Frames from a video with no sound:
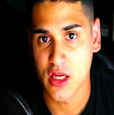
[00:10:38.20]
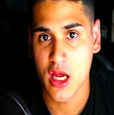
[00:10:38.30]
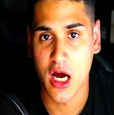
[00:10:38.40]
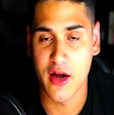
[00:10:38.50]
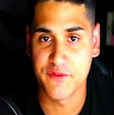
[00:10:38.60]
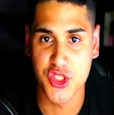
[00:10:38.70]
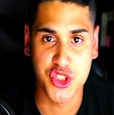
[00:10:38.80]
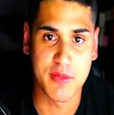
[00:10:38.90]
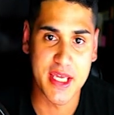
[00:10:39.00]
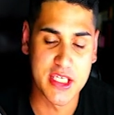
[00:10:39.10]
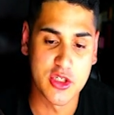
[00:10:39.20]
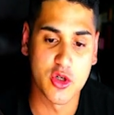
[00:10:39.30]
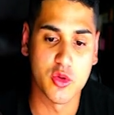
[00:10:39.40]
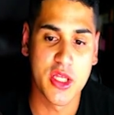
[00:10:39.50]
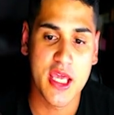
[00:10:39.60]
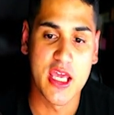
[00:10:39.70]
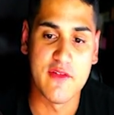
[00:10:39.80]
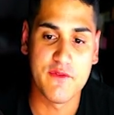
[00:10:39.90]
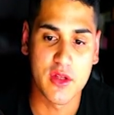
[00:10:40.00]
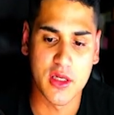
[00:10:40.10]
featured by EGLD.
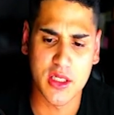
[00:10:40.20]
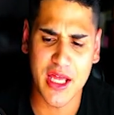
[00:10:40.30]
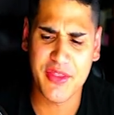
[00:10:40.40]
I think